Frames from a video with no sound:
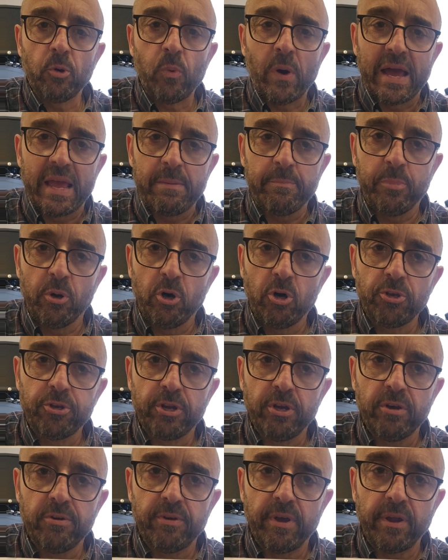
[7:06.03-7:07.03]
a white border
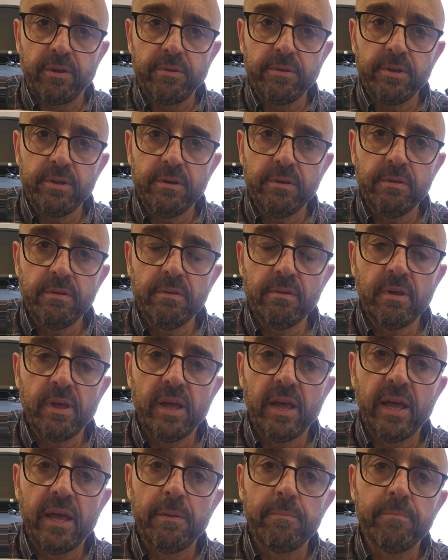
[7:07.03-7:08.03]
around.
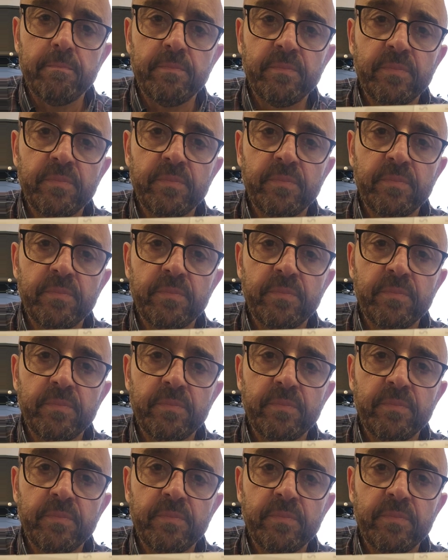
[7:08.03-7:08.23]
I